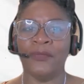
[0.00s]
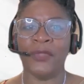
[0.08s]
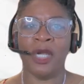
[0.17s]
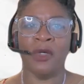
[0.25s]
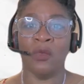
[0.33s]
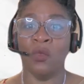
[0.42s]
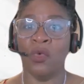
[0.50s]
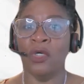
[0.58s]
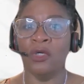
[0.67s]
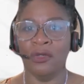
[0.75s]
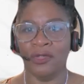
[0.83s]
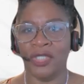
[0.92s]
our
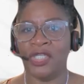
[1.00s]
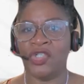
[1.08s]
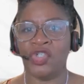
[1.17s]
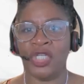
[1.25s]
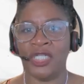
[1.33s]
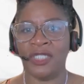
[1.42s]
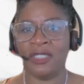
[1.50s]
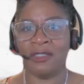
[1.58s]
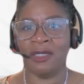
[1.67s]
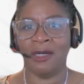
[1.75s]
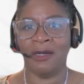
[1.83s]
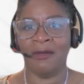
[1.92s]
world is
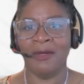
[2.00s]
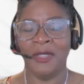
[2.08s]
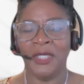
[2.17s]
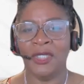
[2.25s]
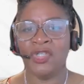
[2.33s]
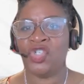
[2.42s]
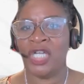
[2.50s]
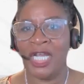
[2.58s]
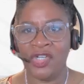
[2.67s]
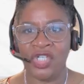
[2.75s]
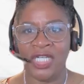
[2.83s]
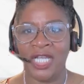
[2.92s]
just
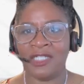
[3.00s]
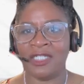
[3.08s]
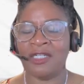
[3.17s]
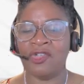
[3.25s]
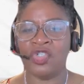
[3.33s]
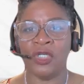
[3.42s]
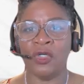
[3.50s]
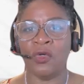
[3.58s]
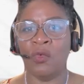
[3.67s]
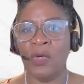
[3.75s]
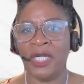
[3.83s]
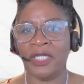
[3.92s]
changing at such a
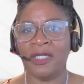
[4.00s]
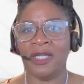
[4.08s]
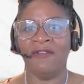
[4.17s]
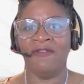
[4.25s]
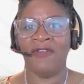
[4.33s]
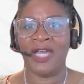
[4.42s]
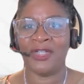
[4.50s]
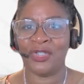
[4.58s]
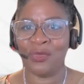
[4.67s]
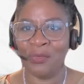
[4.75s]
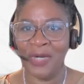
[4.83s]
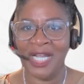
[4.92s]
quick and
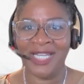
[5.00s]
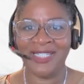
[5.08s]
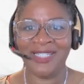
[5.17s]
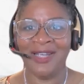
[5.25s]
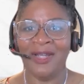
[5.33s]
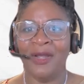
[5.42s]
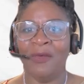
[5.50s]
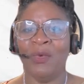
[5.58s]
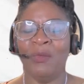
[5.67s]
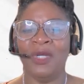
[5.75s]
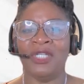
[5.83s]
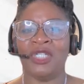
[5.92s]
fast rate,
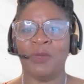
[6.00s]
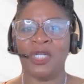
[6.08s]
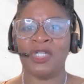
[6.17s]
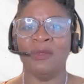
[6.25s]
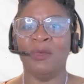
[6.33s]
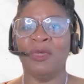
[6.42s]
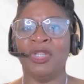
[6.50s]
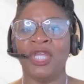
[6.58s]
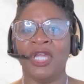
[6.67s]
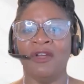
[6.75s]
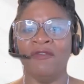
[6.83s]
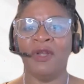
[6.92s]
especially when we
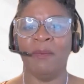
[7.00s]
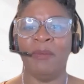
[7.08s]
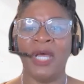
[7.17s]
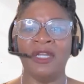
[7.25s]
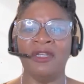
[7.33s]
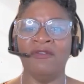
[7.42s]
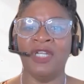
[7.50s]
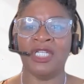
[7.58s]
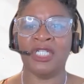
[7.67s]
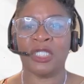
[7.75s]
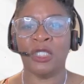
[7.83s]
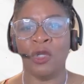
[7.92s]
think of
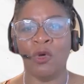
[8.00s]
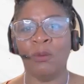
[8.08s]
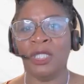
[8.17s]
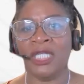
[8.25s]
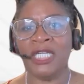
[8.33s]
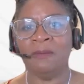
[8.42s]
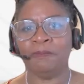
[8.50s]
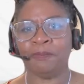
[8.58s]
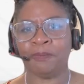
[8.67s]
competitiveness globally.